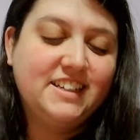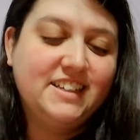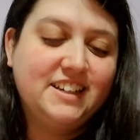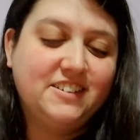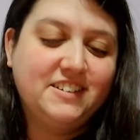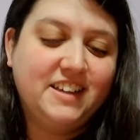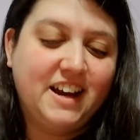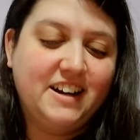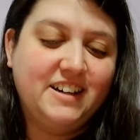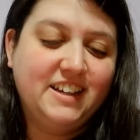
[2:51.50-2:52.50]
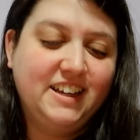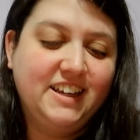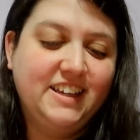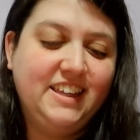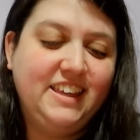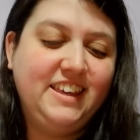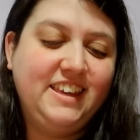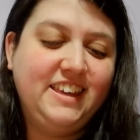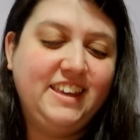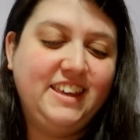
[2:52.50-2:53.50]
oh, yeah,
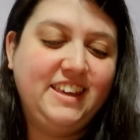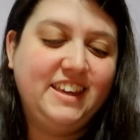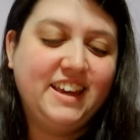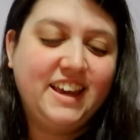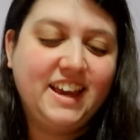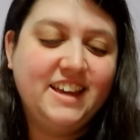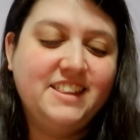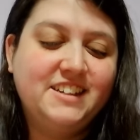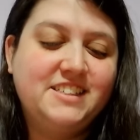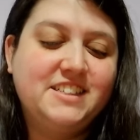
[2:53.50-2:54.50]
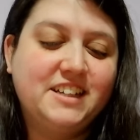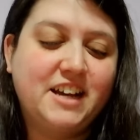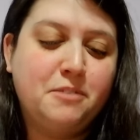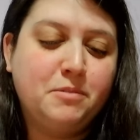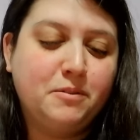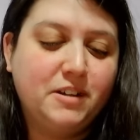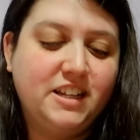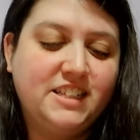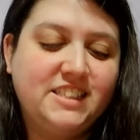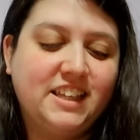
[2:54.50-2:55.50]
and they're still happy. What
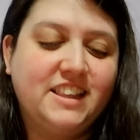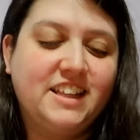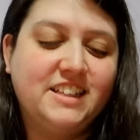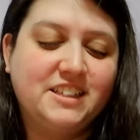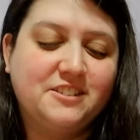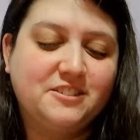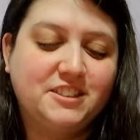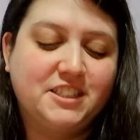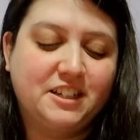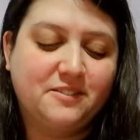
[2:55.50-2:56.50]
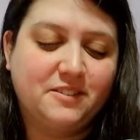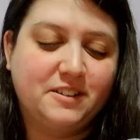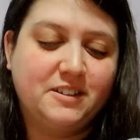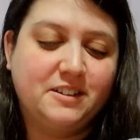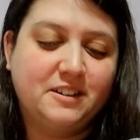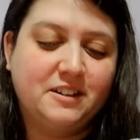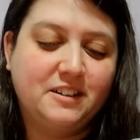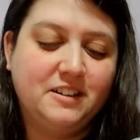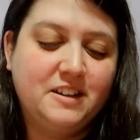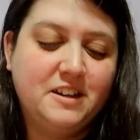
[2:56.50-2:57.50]
is that? That's a cool chair for a
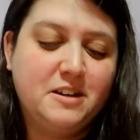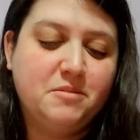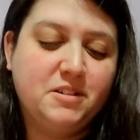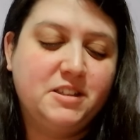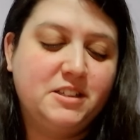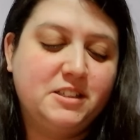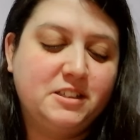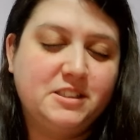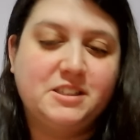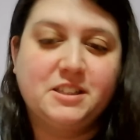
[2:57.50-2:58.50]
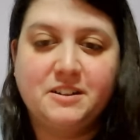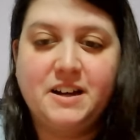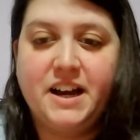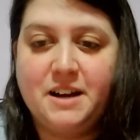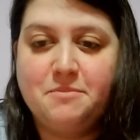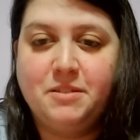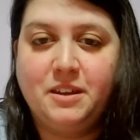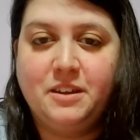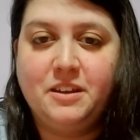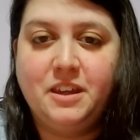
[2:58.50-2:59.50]
dog, but they're still so
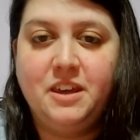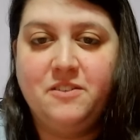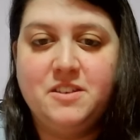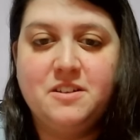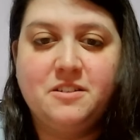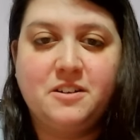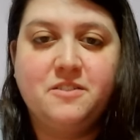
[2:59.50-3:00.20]
happy, even though they're